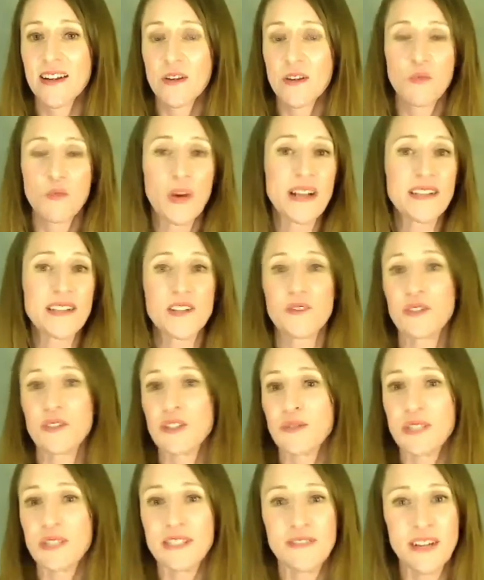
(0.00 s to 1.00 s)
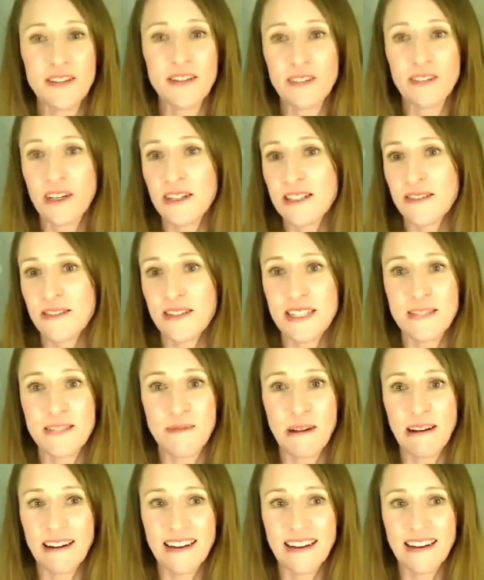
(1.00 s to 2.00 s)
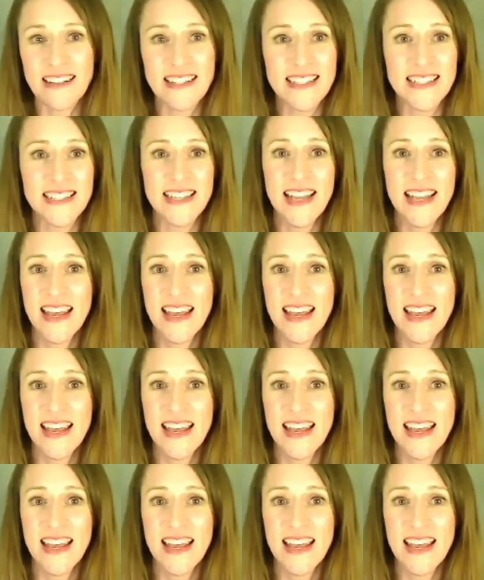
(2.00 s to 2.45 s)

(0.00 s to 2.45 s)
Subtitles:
brings over 25 years of experience